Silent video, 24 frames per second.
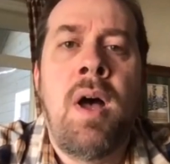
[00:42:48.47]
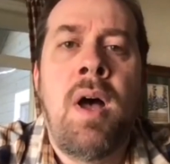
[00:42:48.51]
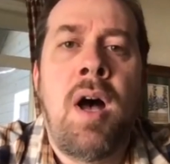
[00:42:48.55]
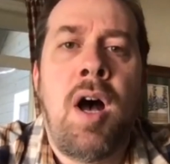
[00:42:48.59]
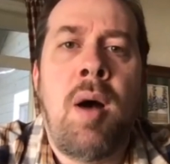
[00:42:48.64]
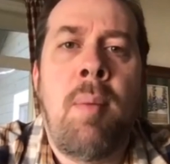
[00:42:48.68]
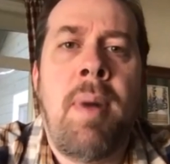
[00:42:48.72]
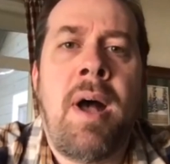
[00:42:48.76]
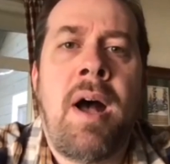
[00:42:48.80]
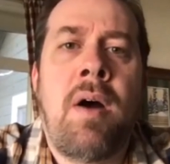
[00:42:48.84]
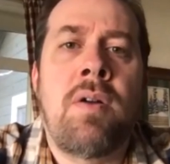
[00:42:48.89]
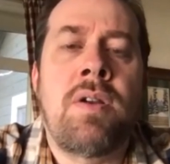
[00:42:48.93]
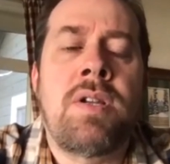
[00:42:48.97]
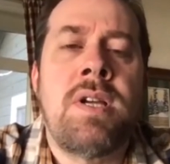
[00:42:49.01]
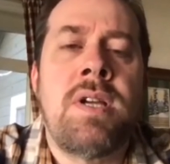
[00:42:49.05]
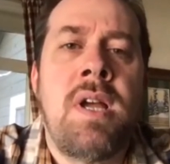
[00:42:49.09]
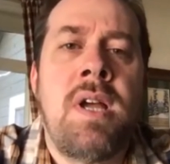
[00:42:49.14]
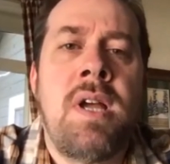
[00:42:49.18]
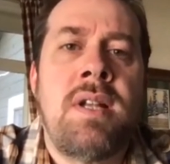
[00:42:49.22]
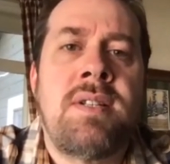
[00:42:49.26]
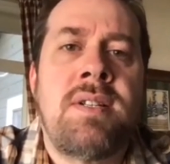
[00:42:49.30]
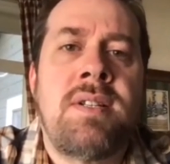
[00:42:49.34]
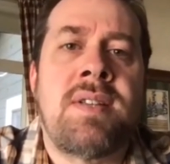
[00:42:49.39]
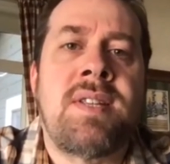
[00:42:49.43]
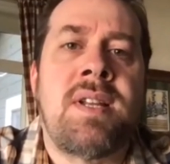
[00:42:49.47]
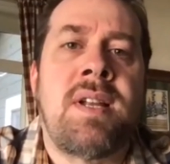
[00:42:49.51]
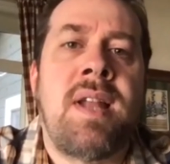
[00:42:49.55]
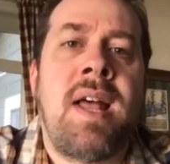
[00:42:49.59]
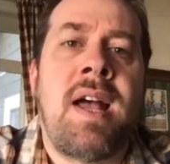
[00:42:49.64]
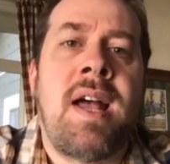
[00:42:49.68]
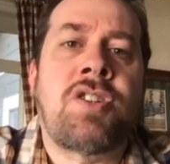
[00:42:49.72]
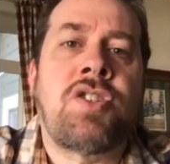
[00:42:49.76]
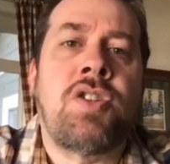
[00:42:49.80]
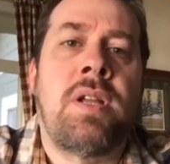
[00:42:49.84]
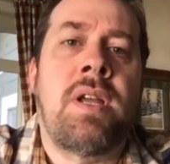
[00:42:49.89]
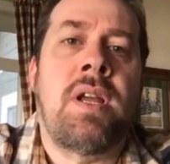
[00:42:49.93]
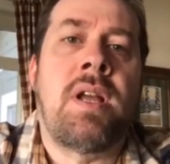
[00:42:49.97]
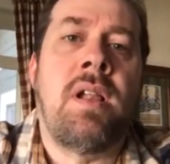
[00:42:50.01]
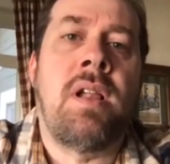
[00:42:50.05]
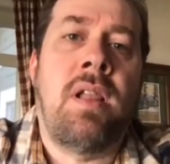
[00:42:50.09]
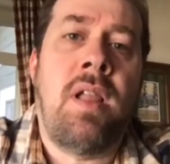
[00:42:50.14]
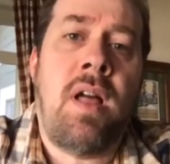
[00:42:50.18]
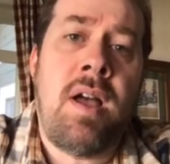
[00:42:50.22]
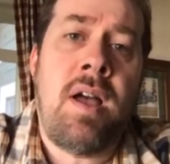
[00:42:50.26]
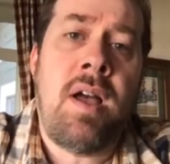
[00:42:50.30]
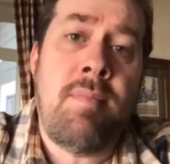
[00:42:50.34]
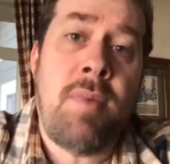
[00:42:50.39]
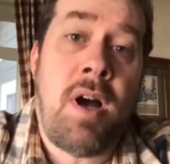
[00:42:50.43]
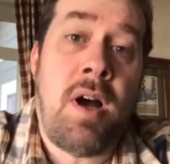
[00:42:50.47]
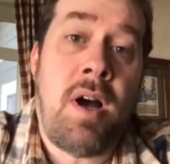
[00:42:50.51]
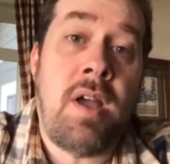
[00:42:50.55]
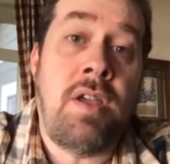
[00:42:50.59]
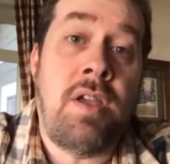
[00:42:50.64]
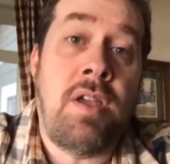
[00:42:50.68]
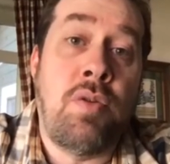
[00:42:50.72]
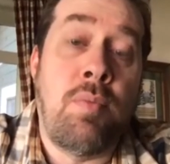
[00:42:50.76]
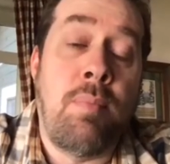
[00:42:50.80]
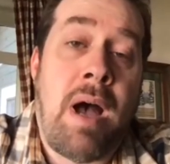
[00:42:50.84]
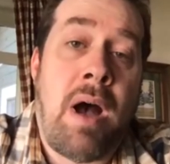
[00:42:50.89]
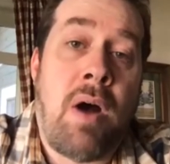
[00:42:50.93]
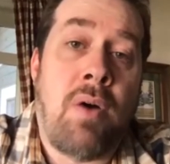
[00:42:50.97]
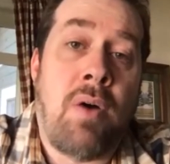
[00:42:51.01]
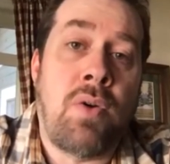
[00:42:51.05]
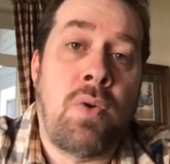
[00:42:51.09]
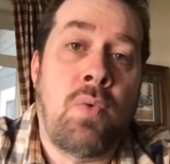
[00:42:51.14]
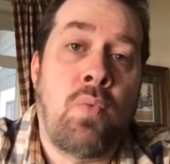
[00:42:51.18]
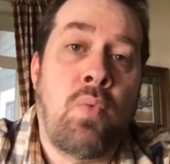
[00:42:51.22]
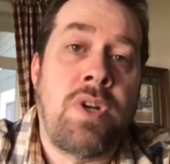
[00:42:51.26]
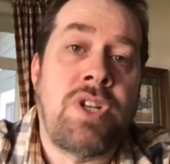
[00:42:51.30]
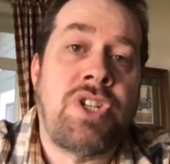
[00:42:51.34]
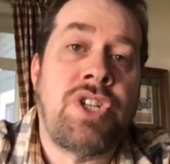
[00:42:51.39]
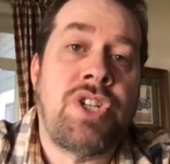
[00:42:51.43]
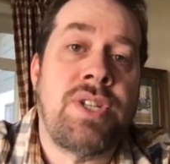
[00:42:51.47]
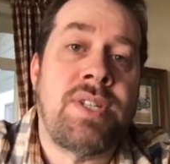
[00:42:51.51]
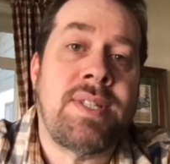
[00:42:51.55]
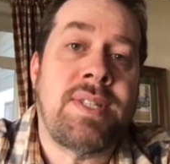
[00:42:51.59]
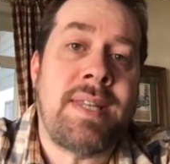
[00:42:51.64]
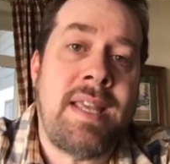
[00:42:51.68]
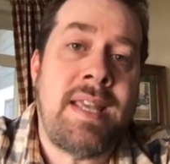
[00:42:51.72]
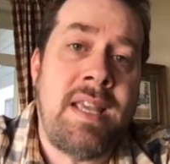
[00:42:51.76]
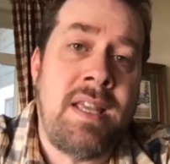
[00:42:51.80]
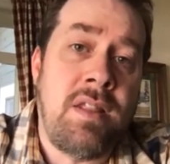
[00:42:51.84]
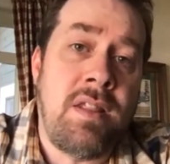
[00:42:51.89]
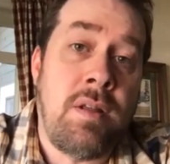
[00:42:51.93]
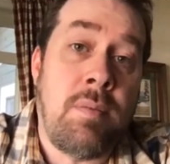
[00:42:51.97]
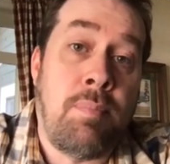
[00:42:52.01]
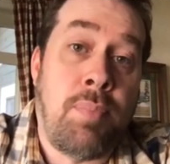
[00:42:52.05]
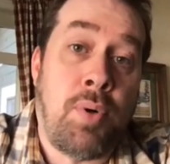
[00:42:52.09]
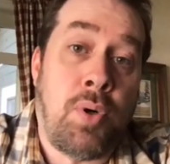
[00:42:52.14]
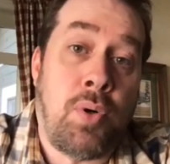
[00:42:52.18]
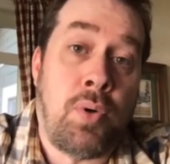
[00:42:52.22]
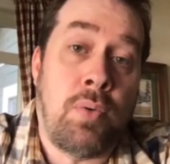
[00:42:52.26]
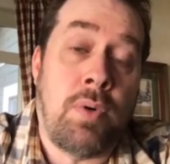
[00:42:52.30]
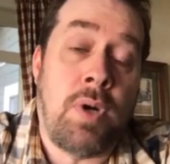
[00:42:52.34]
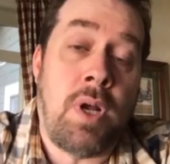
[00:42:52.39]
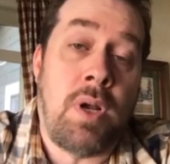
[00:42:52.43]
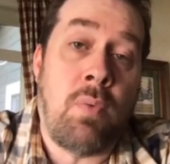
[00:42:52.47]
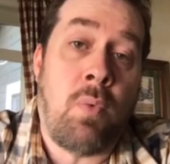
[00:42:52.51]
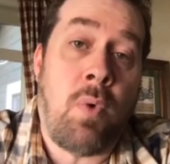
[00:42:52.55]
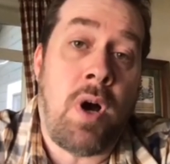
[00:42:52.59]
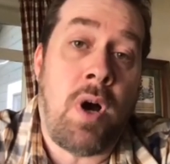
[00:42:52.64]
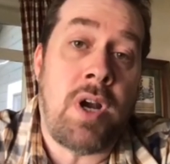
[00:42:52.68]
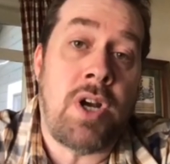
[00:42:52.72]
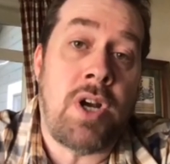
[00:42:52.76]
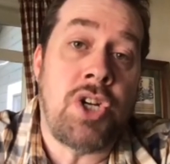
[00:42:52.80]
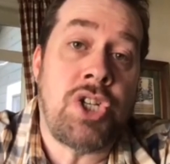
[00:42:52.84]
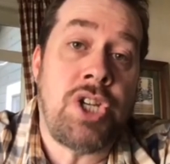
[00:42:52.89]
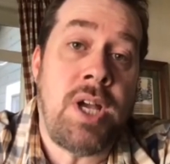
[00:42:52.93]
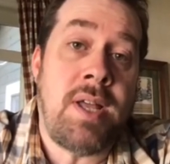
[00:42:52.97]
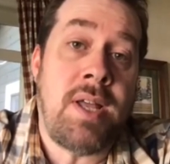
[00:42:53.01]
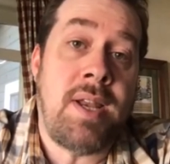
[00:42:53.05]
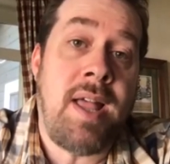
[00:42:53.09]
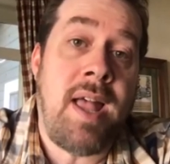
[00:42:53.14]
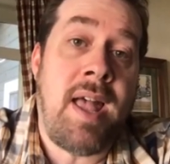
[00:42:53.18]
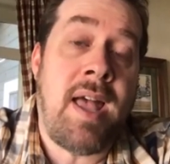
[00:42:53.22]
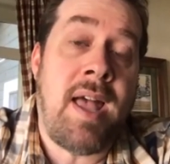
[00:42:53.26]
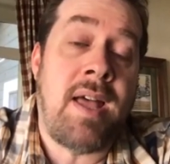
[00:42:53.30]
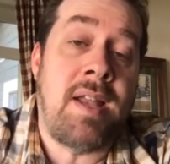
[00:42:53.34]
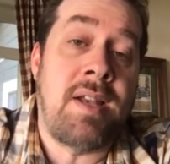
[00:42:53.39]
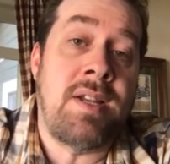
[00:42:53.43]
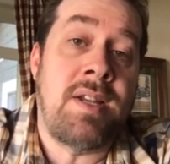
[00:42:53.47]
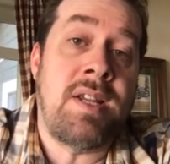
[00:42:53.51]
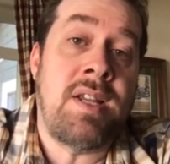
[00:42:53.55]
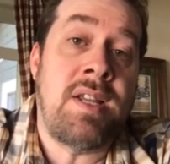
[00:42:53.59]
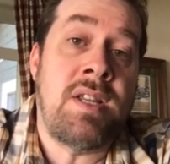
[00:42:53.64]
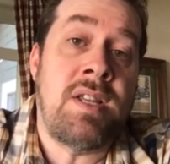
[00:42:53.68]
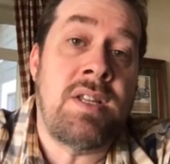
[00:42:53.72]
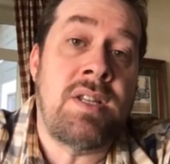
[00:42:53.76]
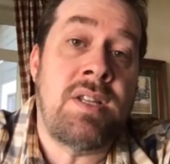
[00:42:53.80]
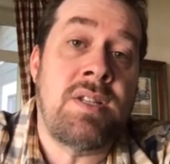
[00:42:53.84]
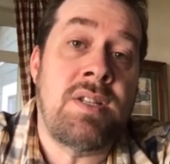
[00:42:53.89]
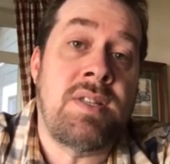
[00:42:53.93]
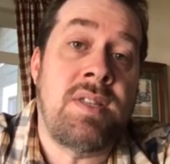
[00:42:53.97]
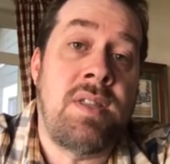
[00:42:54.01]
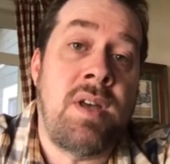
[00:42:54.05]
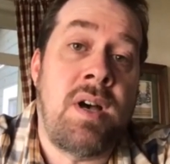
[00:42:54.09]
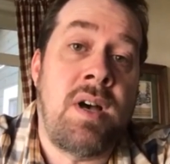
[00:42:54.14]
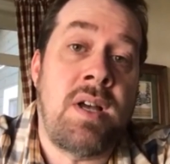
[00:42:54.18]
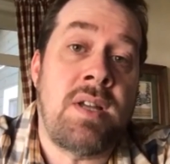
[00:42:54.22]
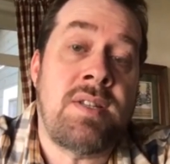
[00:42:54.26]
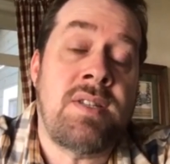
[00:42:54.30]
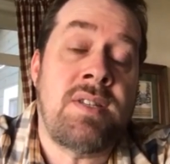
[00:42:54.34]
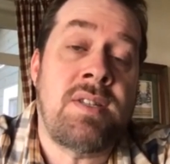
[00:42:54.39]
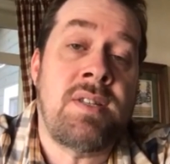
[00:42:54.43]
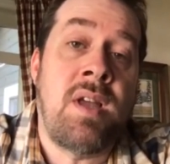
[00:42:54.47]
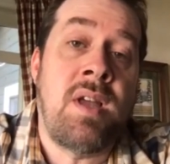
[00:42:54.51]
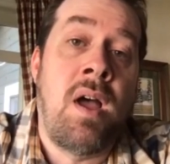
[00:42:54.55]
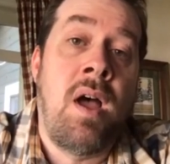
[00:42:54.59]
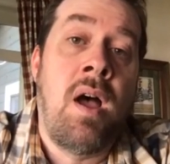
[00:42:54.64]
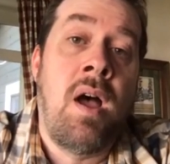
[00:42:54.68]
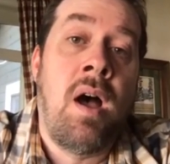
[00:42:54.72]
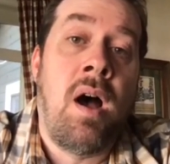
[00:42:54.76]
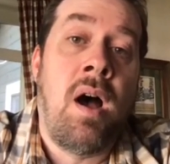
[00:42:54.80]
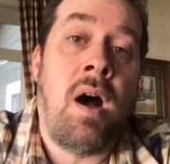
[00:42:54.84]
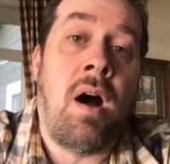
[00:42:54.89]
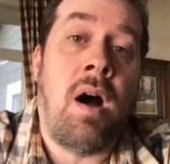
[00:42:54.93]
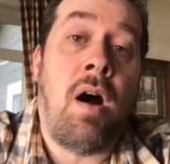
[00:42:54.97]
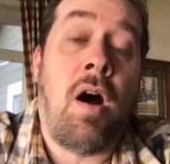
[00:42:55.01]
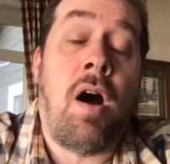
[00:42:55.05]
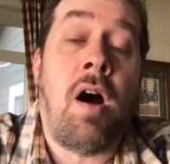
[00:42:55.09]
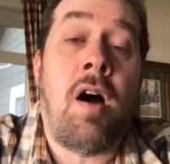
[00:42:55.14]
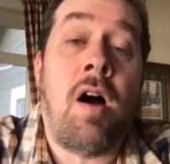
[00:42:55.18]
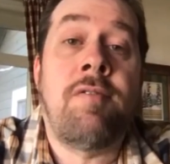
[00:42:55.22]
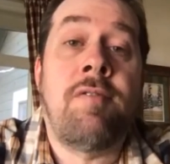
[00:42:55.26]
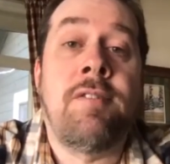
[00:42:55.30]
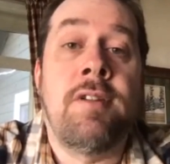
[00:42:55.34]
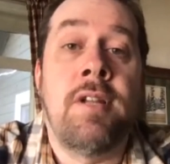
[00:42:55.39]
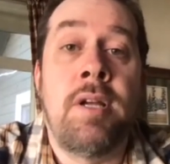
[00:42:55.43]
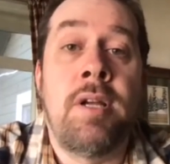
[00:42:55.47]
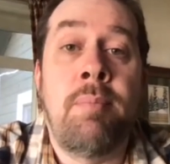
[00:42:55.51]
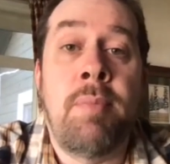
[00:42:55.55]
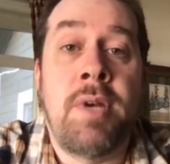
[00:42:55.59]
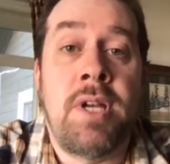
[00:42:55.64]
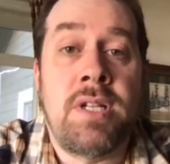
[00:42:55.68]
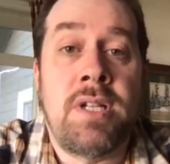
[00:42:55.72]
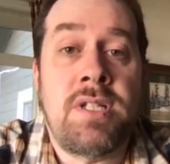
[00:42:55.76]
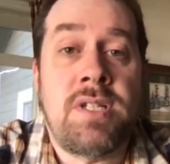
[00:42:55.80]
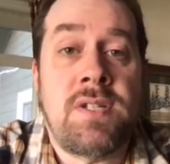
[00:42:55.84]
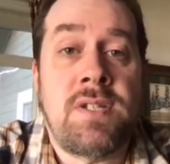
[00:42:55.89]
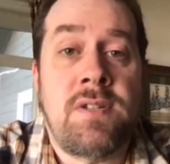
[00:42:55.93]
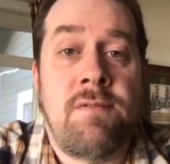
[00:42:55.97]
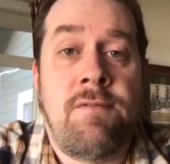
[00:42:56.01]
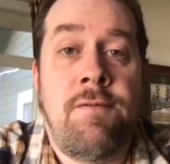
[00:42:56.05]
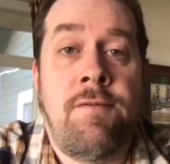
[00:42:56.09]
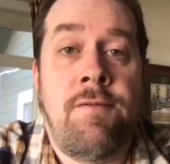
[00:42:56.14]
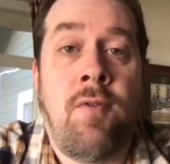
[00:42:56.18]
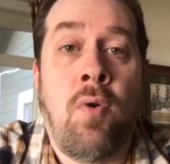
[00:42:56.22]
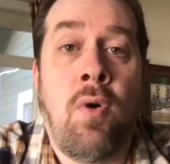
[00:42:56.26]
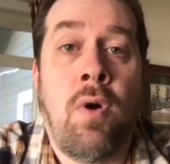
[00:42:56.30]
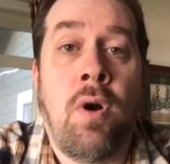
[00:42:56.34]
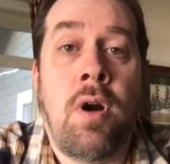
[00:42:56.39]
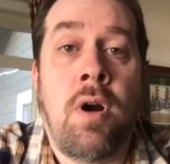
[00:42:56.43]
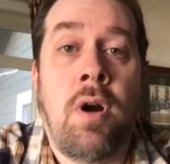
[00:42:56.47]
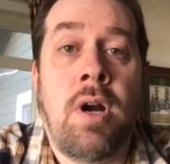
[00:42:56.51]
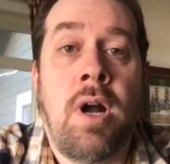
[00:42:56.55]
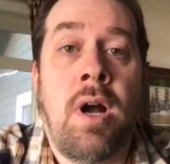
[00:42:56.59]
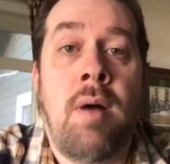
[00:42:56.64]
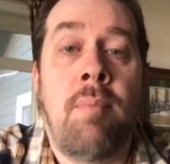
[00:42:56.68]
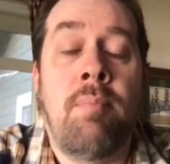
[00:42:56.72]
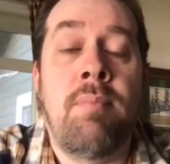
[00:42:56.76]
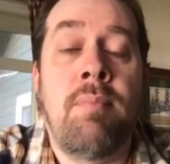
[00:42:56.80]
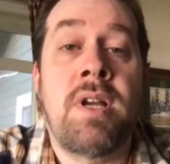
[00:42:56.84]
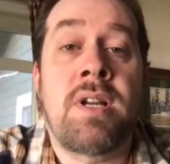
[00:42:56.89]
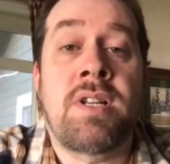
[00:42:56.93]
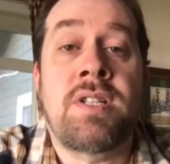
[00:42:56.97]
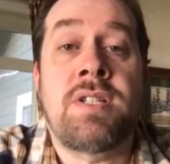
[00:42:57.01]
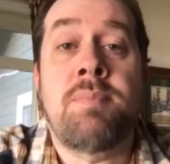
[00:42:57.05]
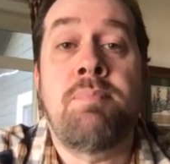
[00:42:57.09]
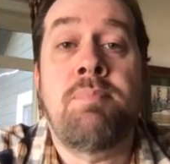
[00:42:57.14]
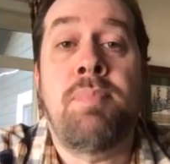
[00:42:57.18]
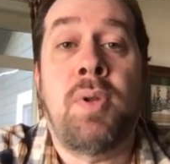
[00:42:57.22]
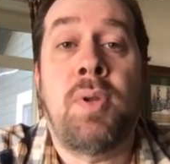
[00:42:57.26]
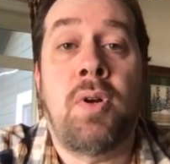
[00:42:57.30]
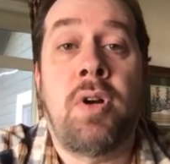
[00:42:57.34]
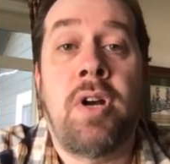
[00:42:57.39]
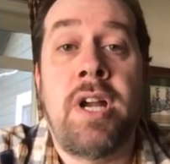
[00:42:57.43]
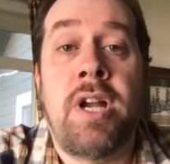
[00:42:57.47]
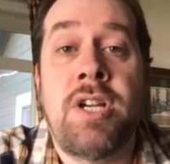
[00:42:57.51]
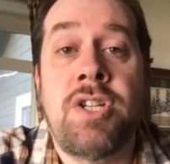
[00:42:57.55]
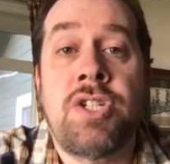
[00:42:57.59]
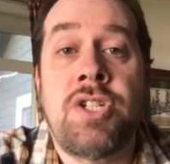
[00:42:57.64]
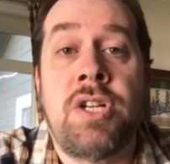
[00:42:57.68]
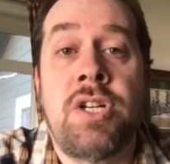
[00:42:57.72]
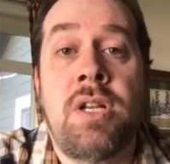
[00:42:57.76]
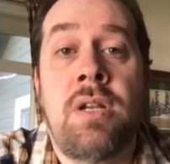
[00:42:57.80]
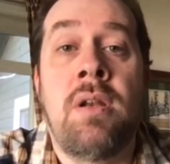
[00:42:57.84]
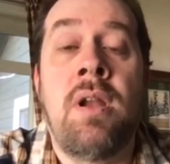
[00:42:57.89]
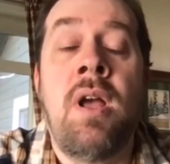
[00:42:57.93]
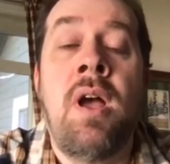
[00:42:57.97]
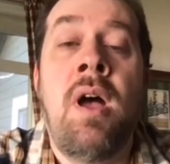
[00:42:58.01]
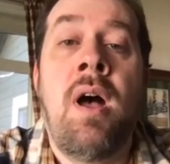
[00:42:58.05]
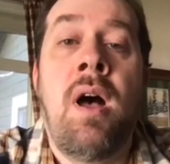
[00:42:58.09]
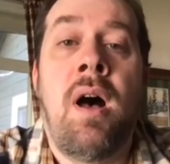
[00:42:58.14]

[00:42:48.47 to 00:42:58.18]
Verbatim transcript: about does it actually climb Hiyu Mountain, which is in the Bull Run watershed and is thus uh, off limits for um, exploration?